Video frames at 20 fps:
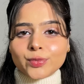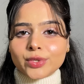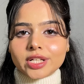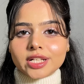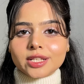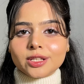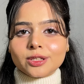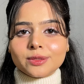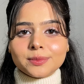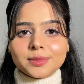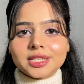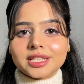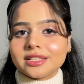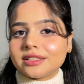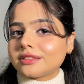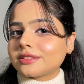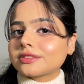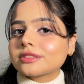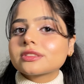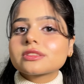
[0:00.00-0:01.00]
pretty on me
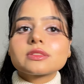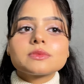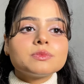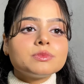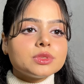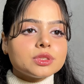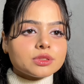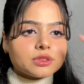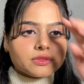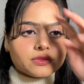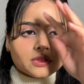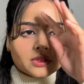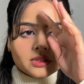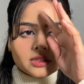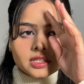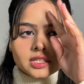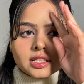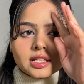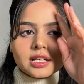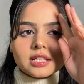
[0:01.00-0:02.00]
and it looks
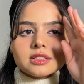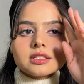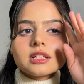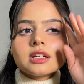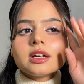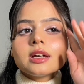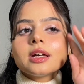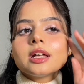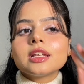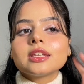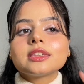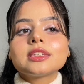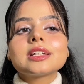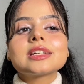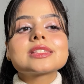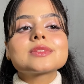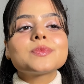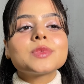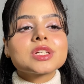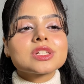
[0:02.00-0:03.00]
beautiful. Look at that.
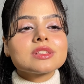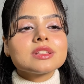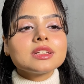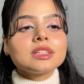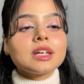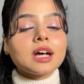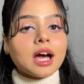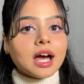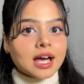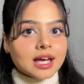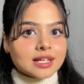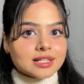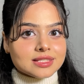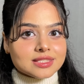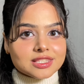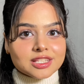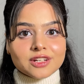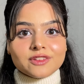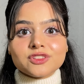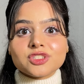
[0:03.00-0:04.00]
Especially the
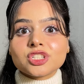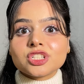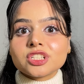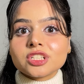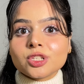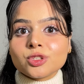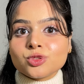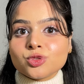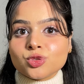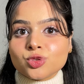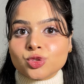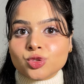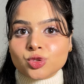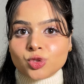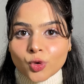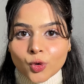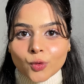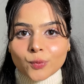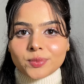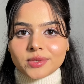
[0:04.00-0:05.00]
eyes, they have turned out
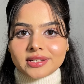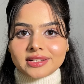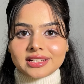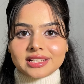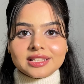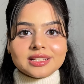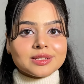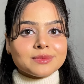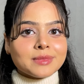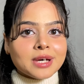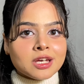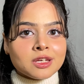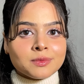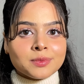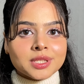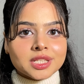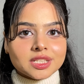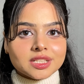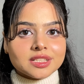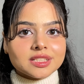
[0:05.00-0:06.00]
so pretty in my
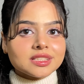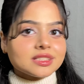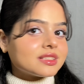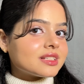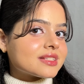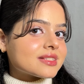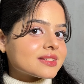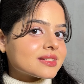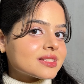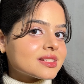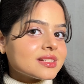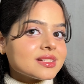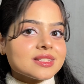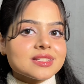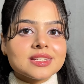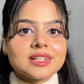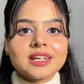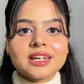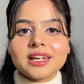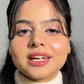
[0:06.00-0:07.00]
opinion, isn't
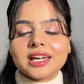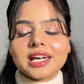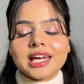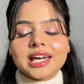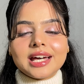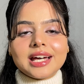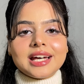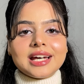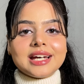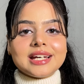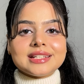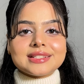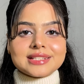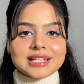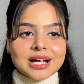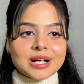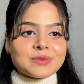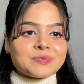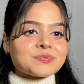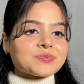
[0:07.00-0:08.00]
it? And
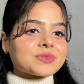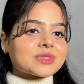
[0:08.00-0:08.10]
yeah.